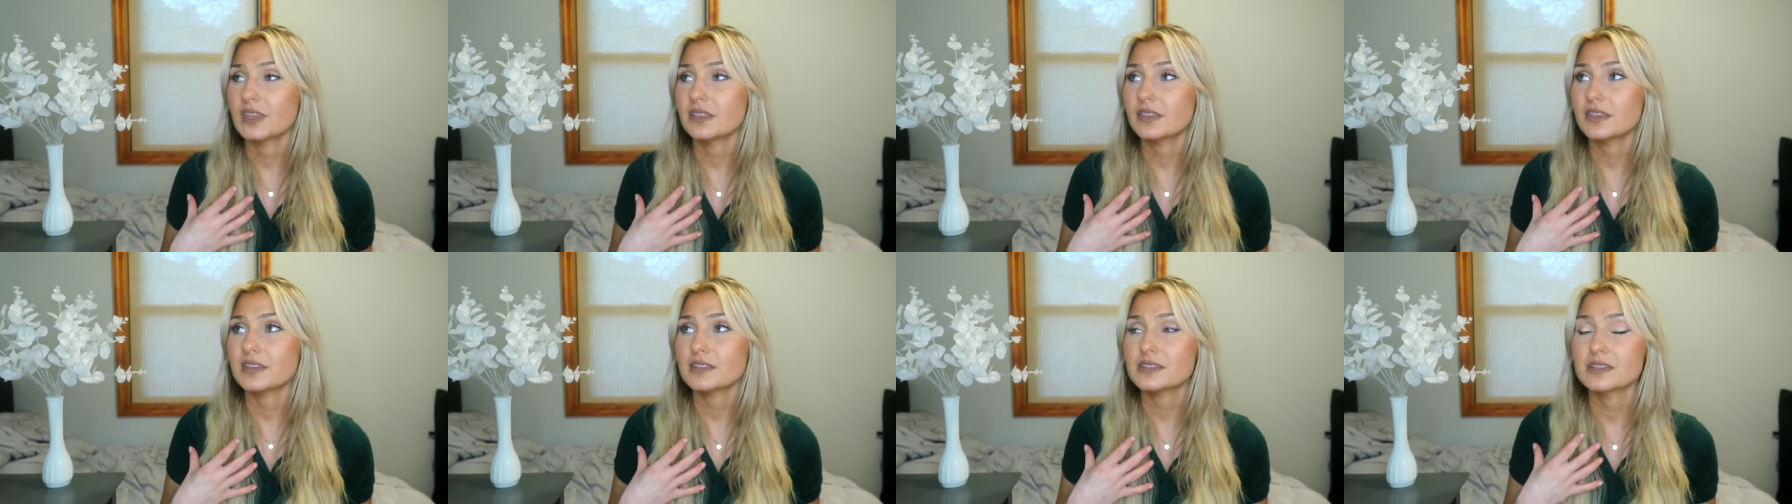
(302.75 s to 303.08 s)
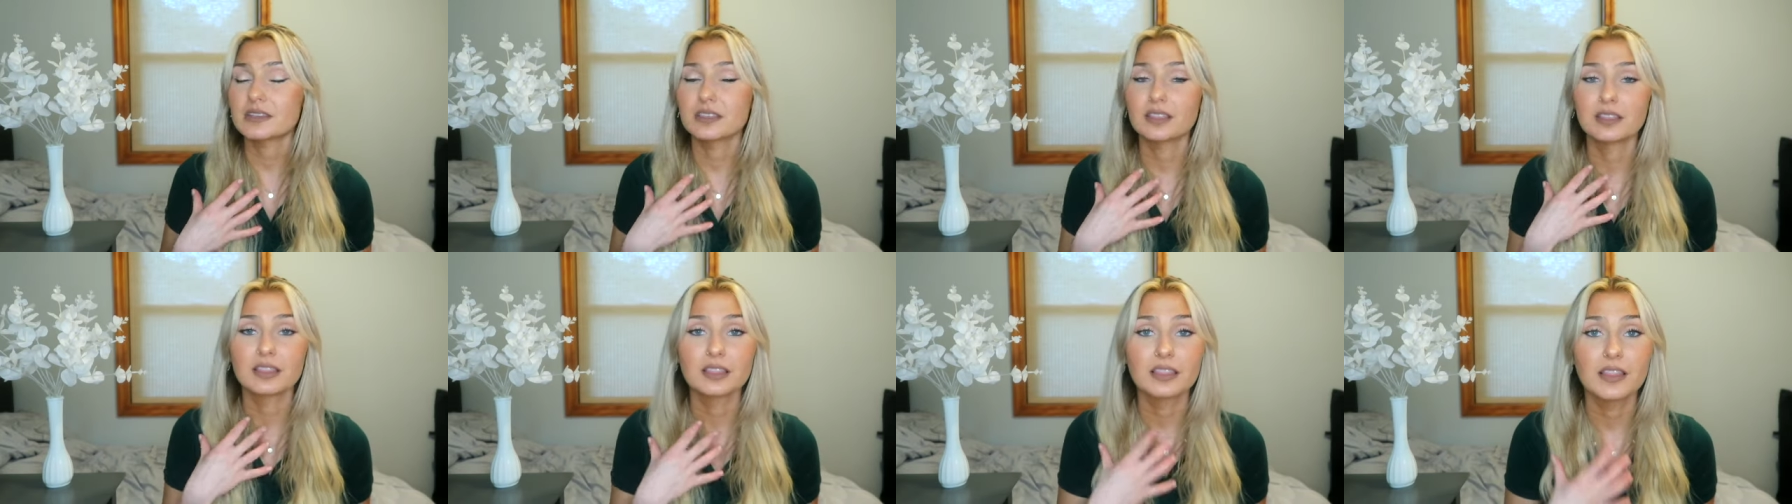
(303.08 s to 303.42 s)

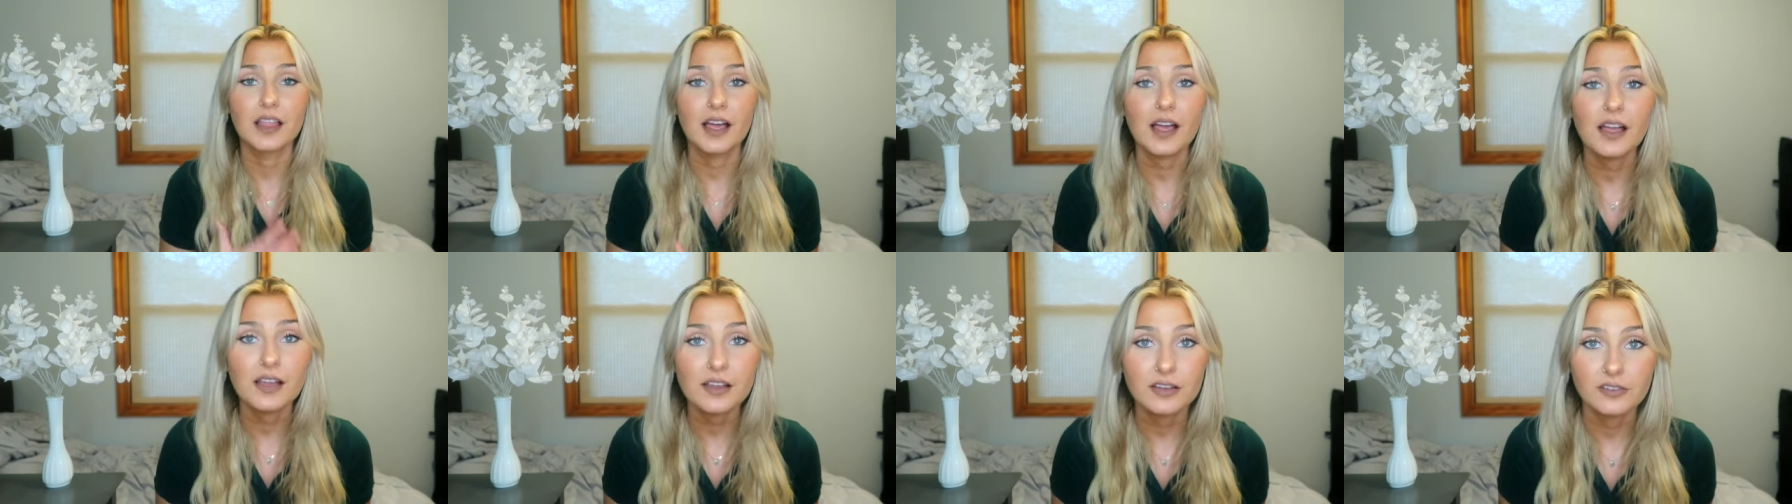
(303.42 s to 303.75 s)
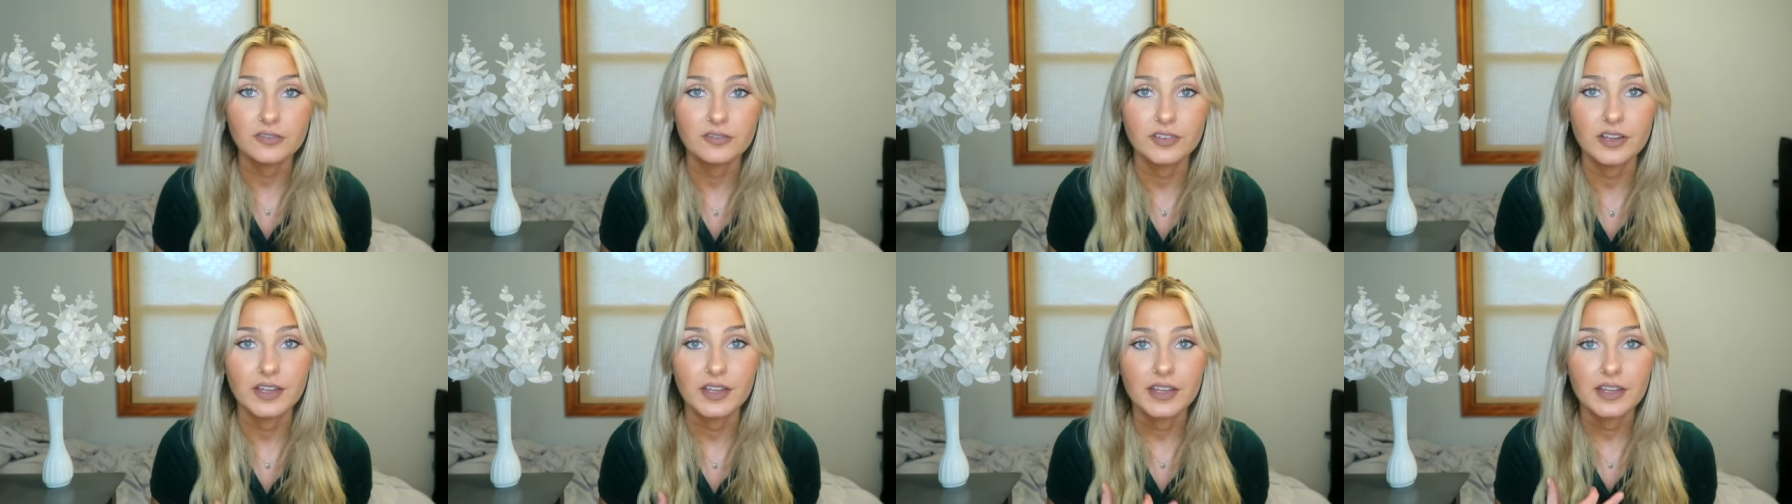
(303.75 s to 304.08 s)
this
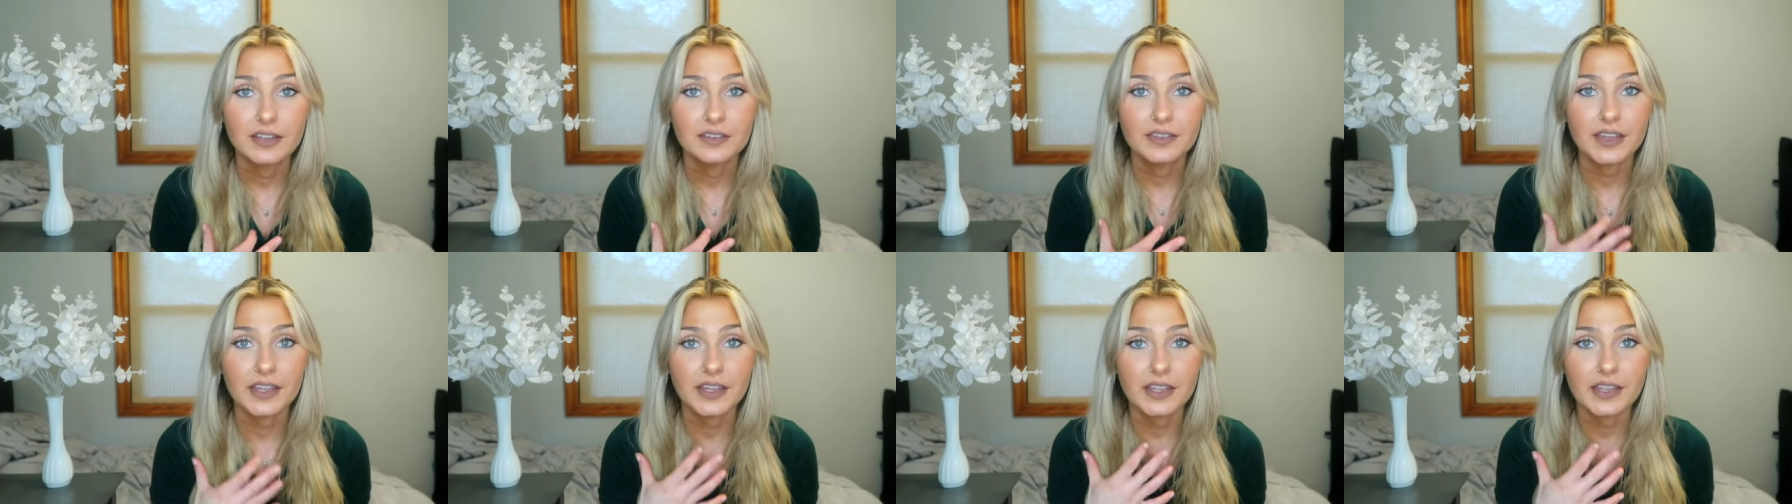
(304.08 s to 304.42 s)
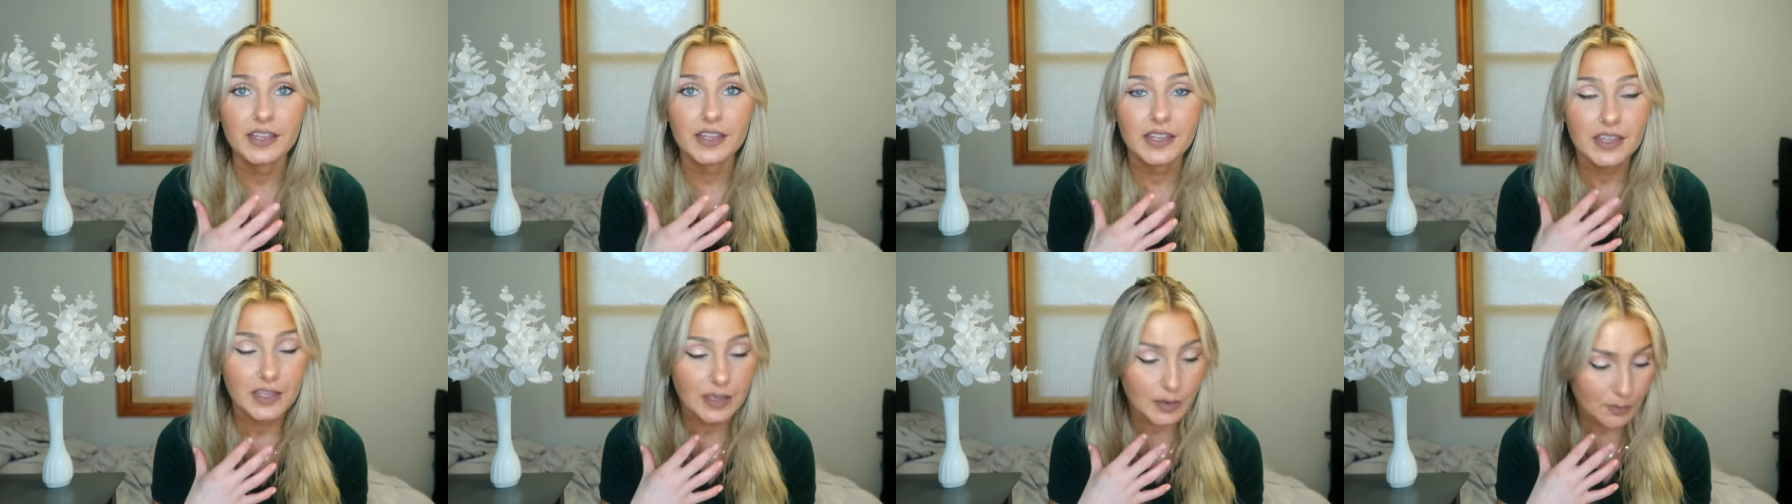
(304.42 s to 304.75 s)
love that
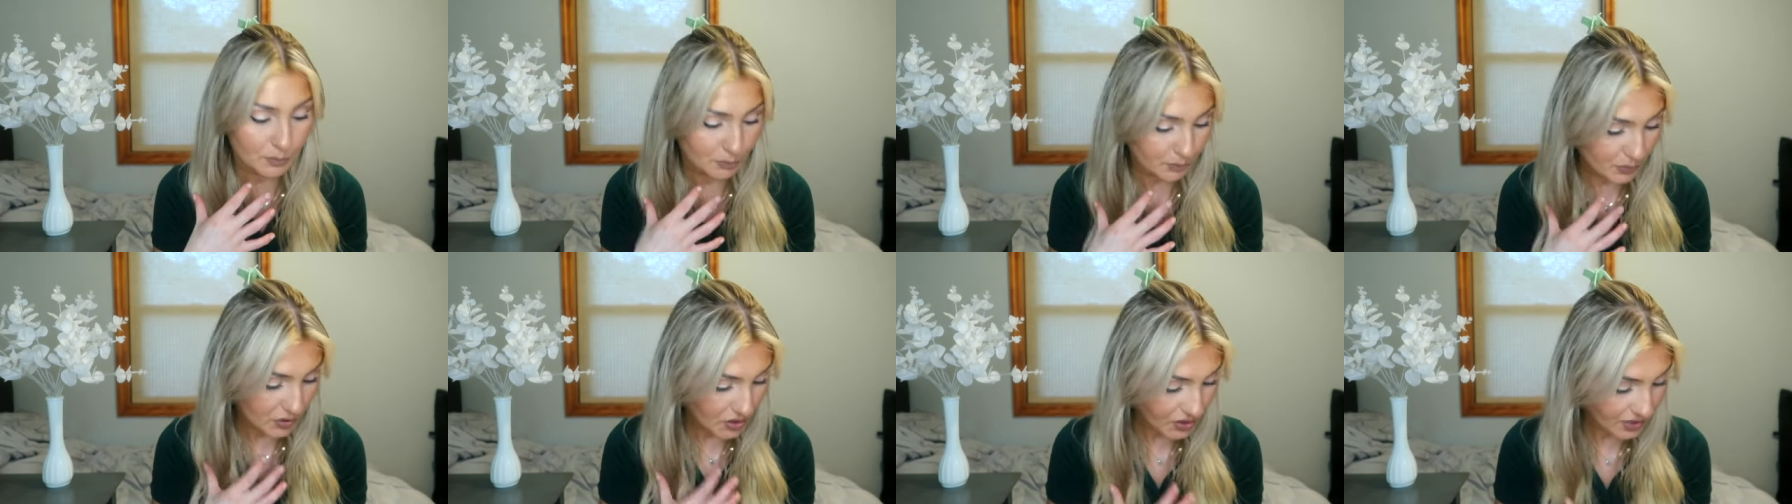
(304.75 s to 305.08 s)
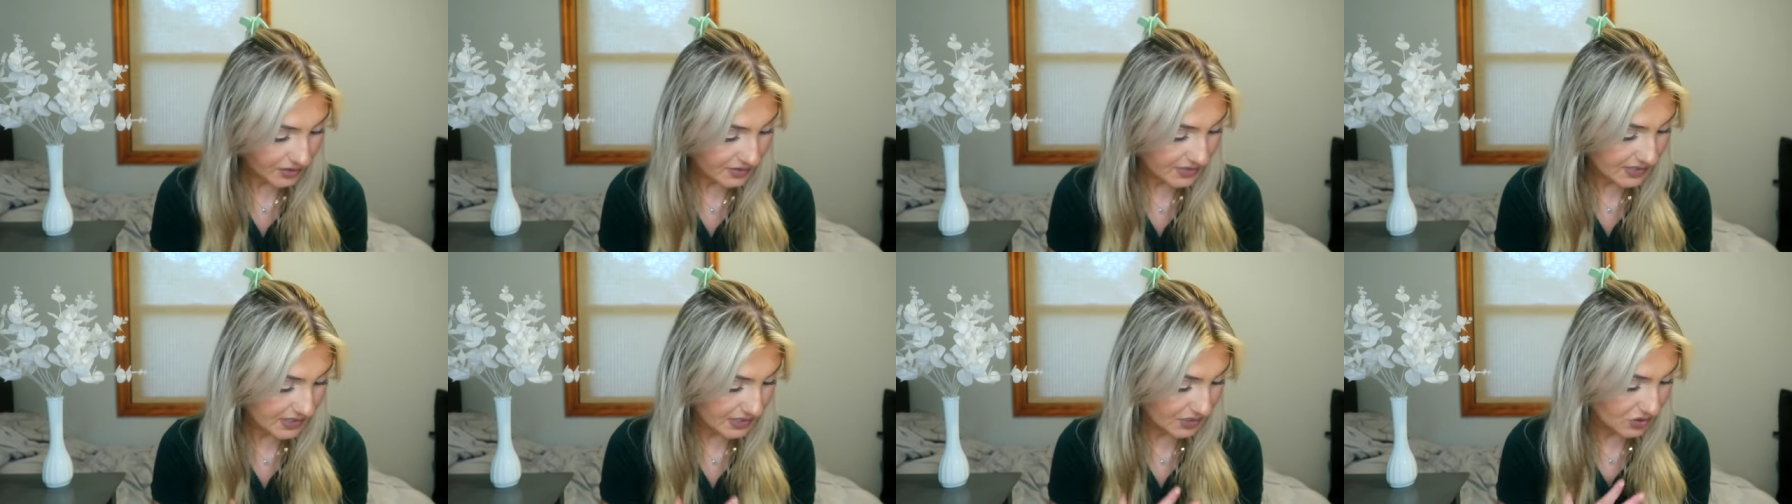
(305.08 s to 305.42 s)
he
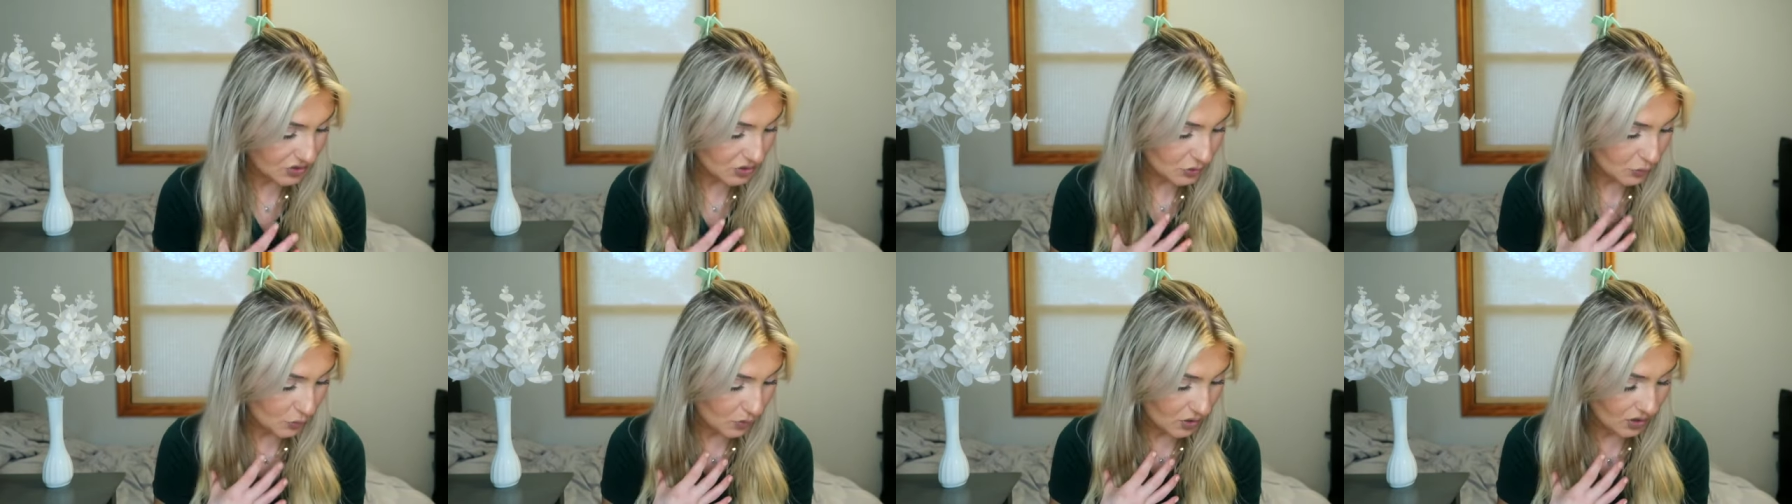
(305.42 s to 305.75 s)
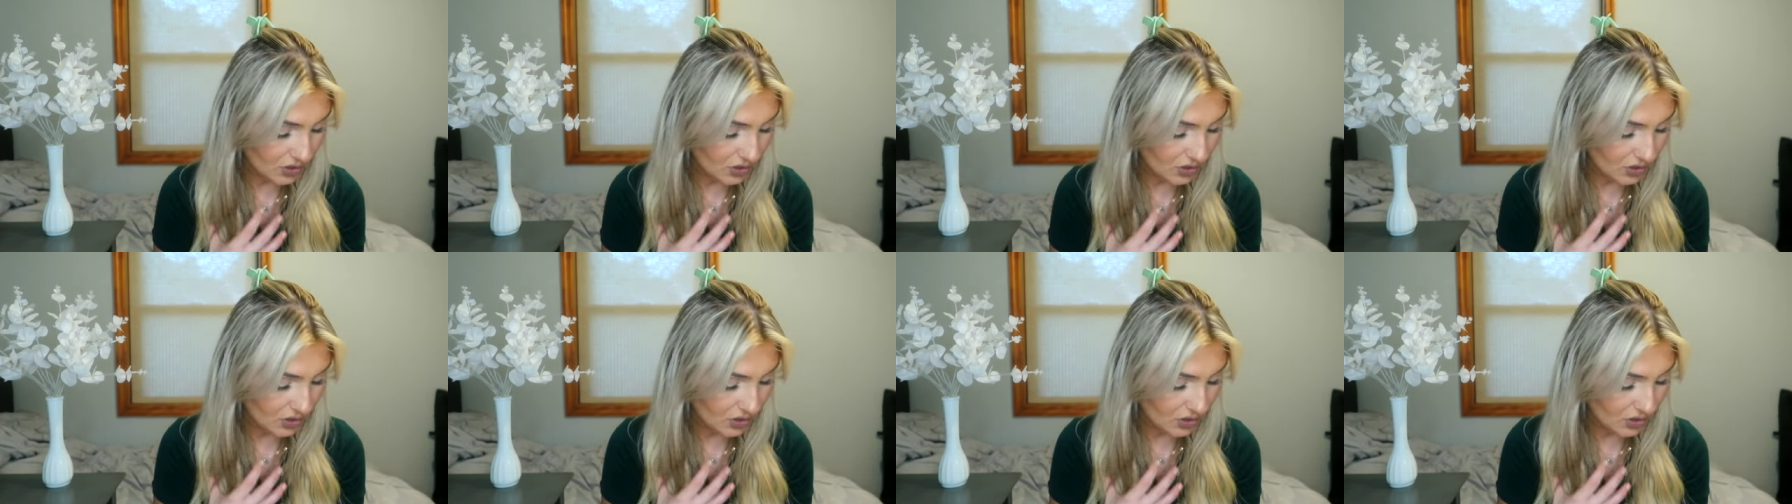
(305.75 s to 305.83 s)
puts into